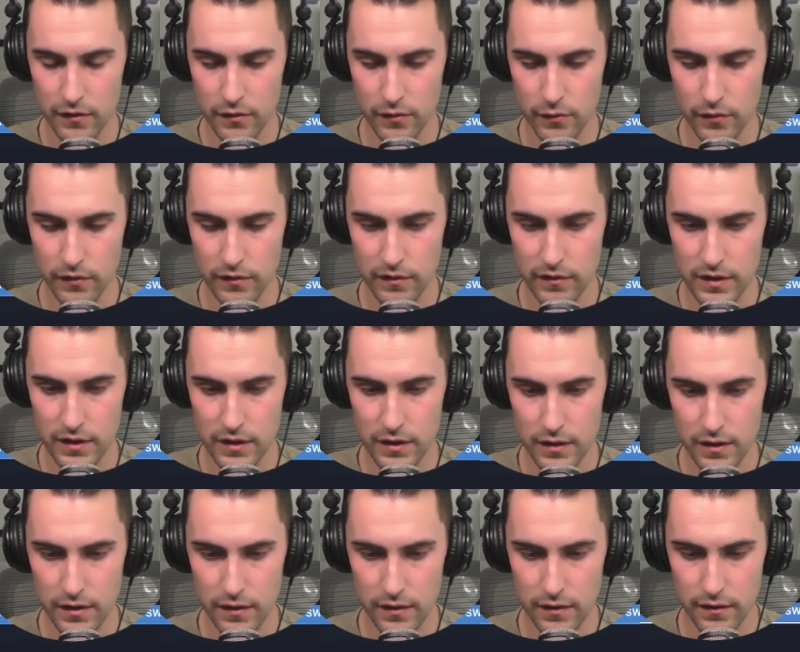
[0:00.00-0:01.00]
You'll
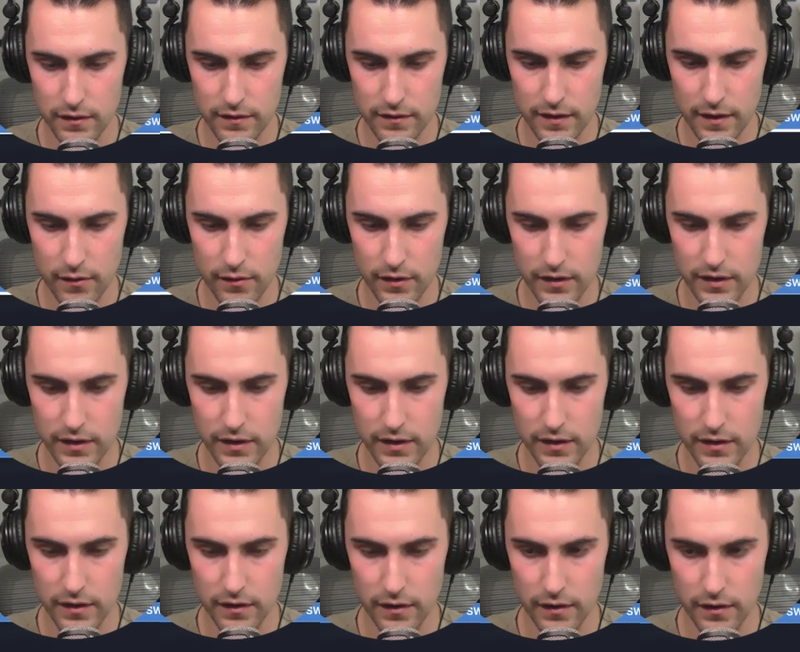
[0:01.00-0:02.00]
see down
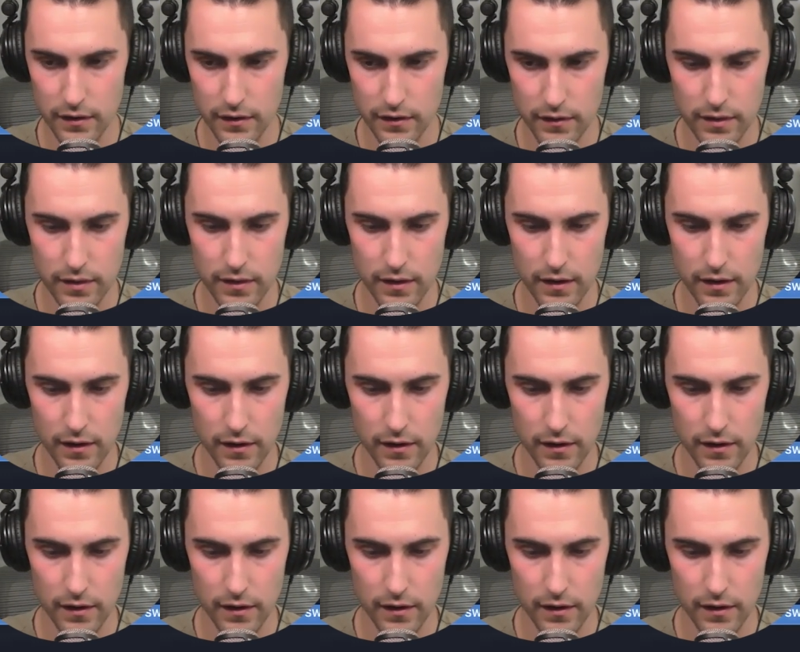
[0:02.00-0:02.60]
here, there